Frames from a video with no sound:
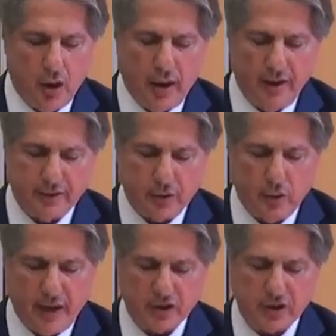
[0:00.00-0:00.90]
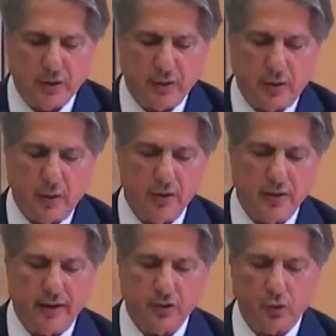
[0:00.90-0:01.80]
articulation,
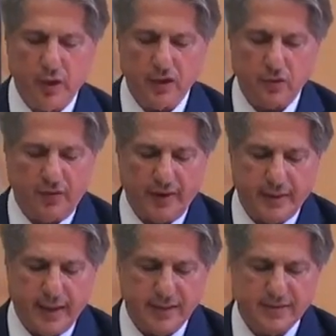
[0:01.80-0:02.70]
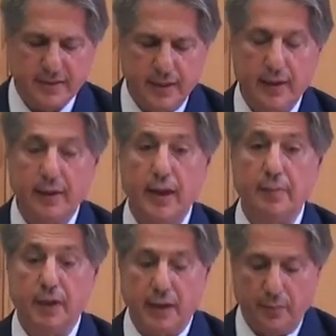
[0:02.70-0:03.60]
the articulation of ideas,
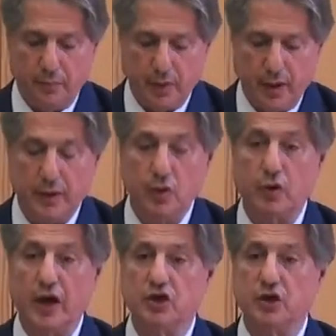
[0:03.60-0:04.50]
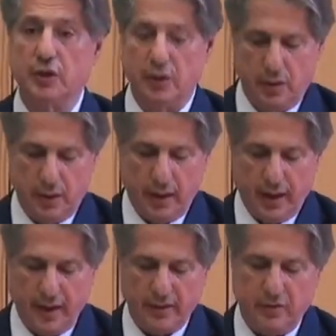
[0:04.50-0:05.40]
namely education
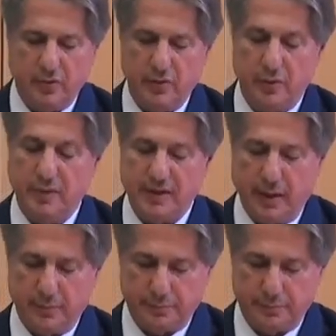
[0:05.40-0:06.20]
and the media.